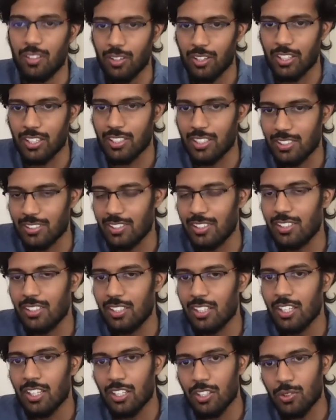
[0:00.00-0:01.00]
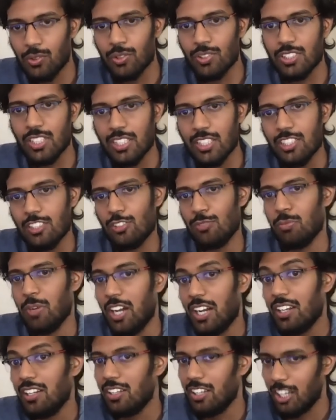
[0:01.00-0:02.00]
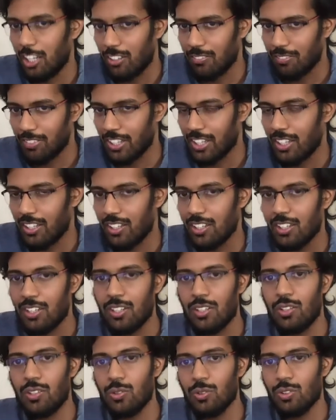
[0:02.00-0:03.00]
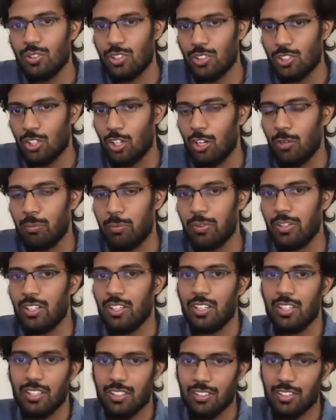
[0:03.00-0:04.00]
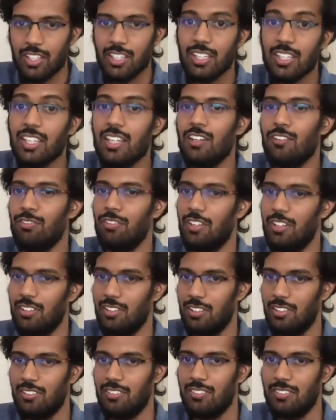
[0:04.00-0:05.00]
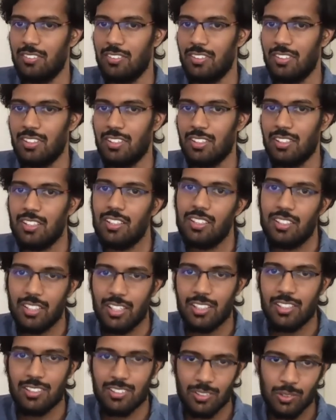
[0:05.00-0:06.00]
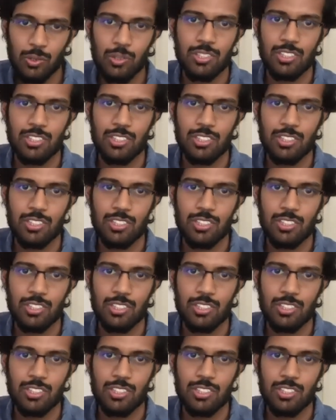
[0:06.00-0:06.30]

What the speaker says: or it doesn't use any smart way to stop training it further. That is no